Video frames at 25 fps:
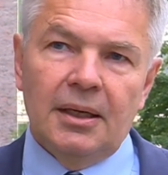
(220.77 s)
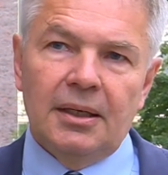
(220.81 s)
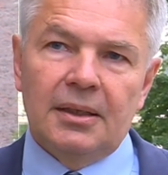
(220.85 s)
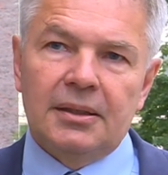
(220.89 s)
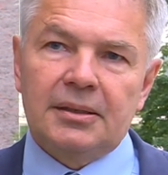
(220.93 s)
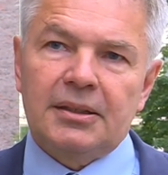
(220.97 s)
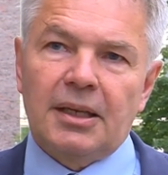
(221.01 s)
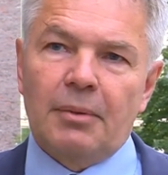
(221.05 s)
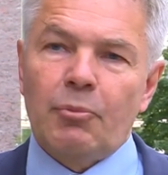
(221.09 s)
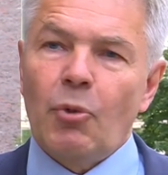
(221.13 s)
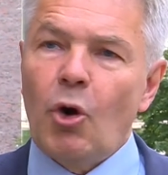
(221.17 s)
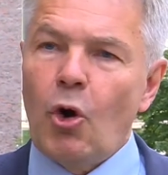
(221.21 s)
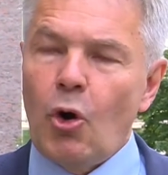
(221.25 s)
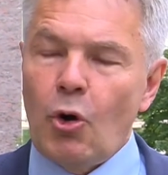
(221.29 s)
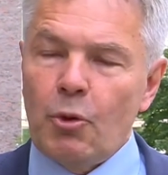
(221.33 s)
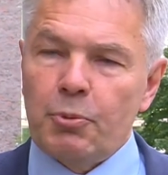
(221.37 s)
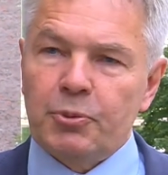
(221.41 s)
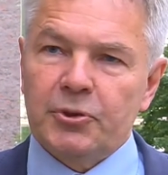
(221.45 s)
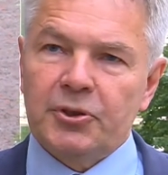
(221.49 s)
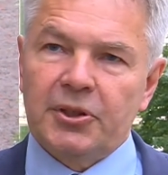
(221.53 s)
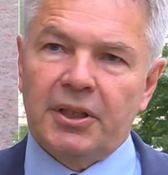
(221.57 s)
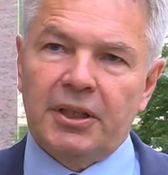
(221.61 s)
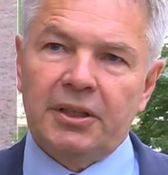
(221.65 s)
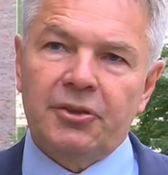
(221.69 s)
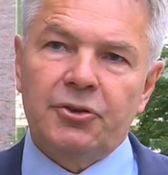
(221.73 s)
some
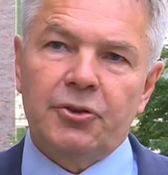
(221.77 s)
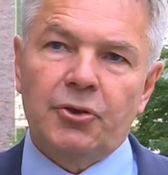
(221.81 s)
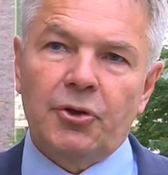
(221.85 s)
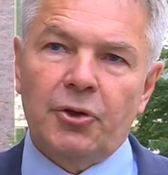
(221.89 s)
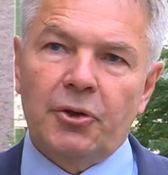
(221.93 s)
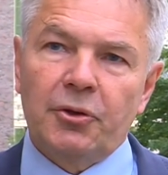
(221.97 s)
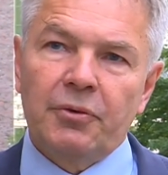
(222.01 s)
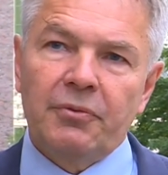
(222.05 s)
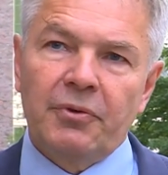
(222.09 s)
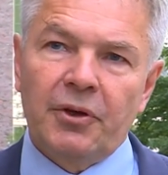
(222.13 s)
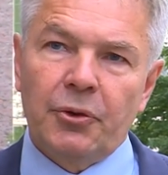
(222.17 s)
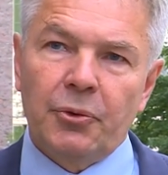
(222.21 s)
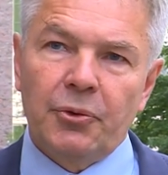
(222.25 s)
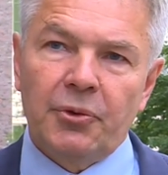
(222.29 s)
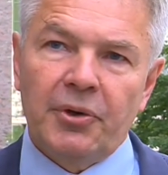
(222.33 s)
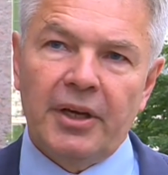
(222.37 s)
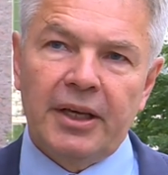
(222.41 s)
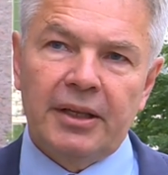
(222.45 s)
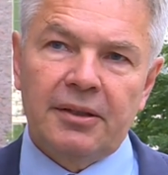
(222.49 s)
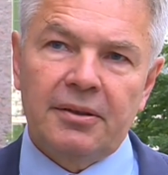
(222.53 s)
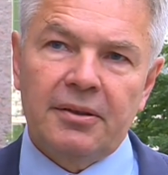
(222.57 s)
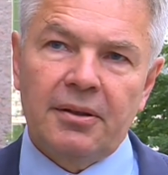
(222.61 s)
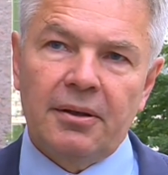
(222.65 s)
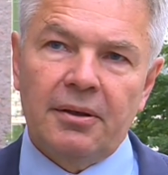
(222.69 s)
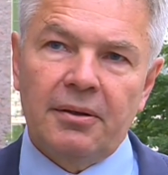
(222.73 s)
hopes that we could
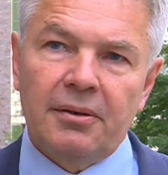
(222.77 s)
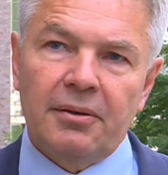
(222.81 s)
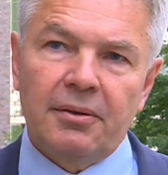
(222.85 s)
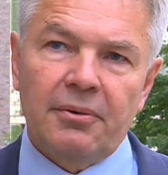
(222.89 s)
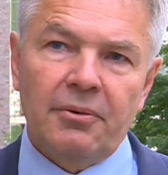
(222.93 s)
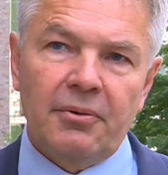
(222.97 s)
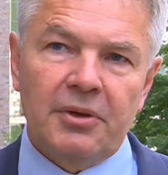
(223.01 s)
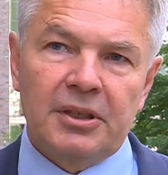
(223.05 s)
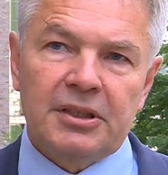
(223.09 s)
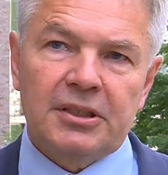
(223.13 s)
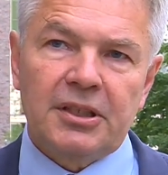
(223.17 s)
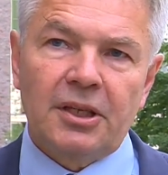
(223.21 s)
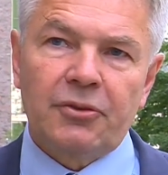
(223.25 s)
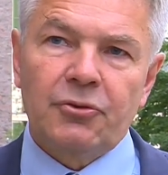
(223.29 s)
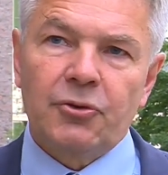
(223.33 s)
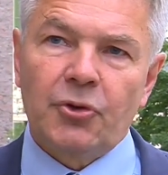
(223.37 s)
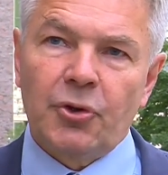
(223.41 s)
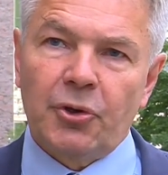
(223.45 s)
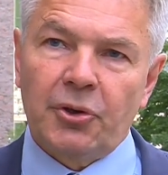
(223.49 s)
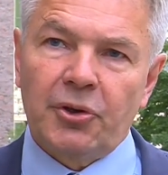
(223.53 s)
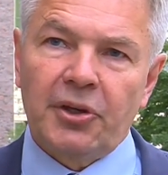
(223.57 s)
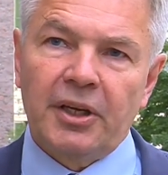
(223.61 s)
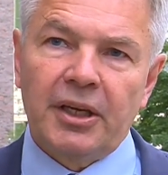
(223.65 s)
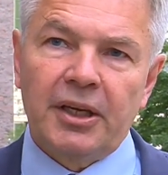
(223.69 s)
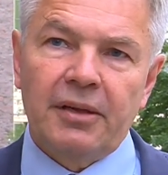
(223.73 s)
get Greece and
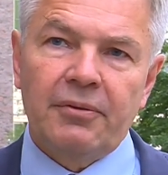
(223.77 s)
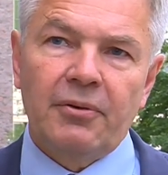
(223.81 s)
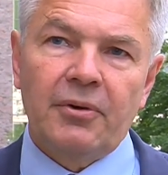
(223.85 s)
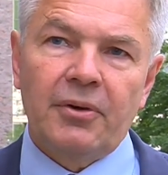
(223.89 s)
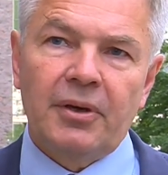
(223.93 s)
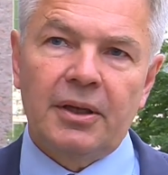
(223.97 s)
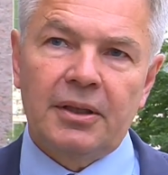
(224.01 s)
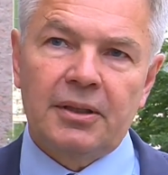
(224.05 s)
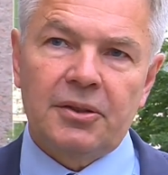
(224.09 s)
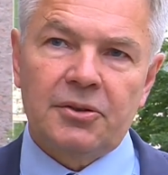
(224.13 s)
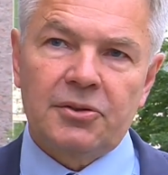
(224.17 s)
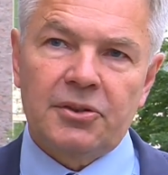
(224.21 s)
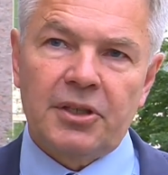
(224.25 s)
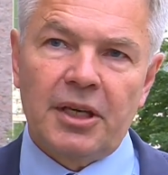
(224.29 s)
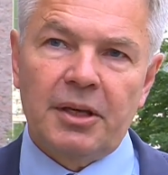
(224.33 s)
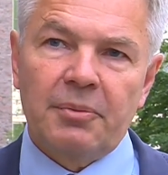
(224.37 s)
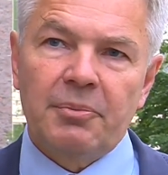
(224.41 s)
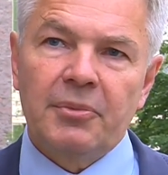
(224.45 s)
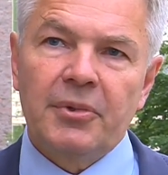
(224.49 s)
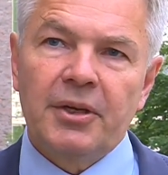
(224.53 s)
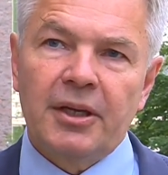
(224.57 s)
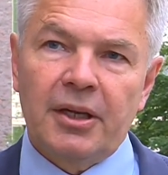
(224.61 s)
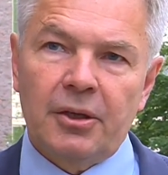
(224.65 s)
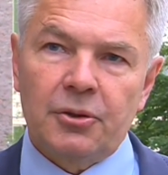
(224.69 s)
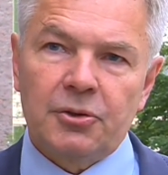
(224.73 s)
Turkey even at the
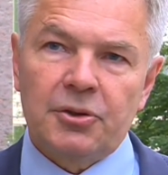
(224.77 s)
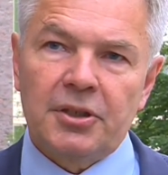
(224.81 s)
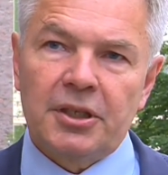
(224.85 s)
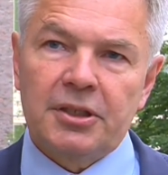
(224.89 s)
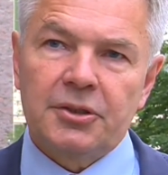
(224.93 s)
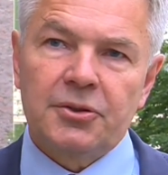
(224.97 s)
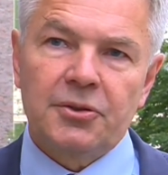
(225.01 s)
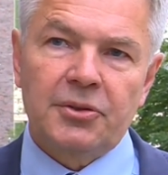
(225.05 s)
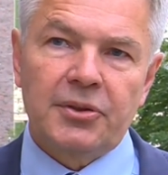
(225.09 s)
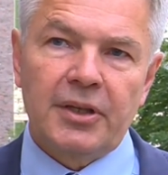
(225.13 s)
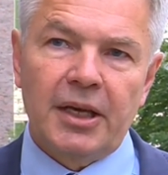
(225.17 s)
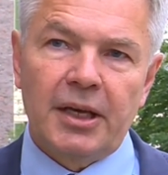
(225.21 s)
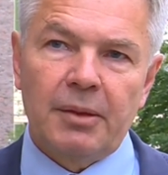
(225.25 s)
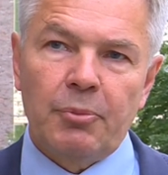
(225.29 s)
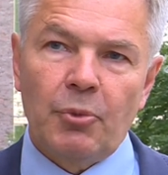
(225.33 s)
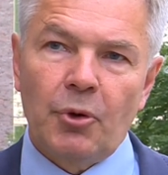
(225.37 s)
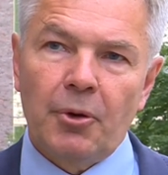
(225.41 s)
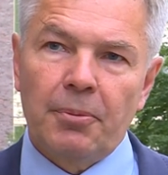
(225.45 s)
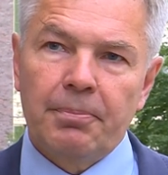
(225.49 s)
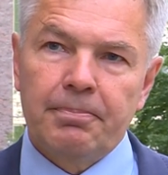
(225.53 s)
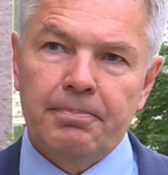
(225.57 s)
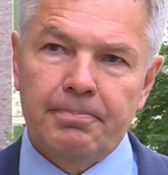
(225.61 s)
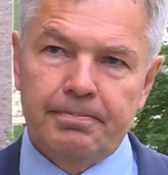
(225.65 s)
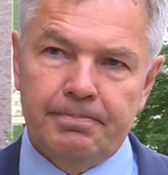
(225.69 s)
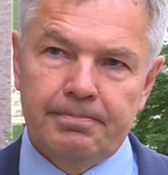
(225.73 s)
same negotiation table?
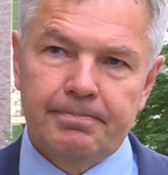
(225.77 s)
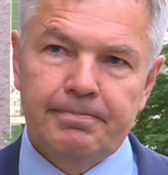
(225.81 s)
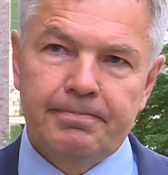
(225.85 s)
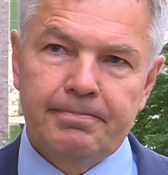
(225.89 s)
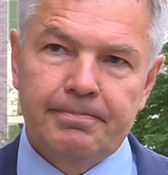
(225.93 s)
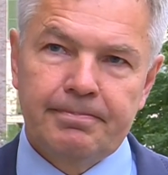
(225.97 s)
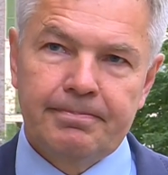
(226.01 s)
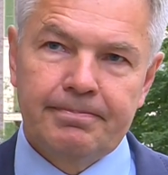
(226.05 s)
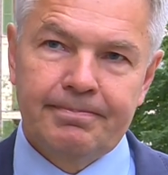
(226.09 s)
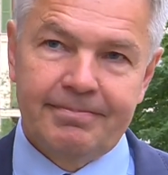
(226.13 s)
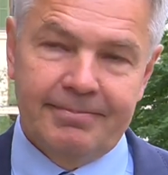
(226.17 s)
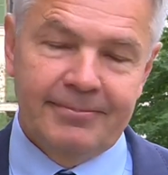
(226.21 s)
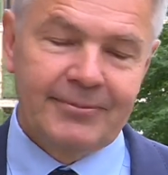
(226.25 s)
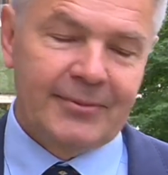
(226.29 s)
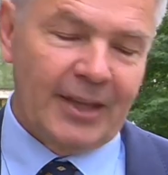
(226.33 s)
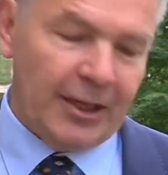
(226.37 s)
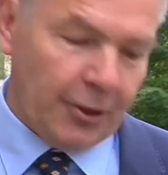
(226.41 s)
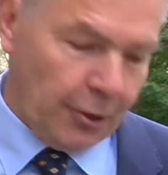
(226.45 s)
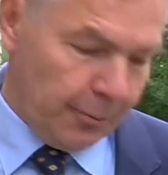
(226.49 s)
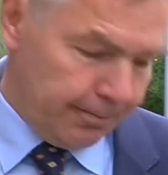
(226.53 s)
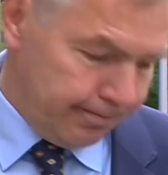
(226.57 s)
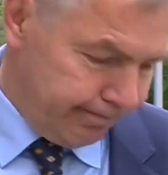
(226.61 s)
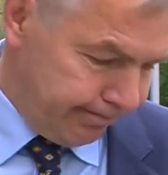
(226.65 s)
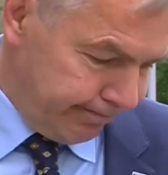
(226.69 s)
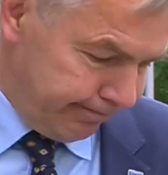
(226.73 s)
Thank you. Thank
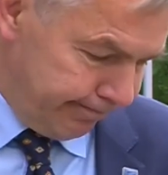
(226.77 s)
you.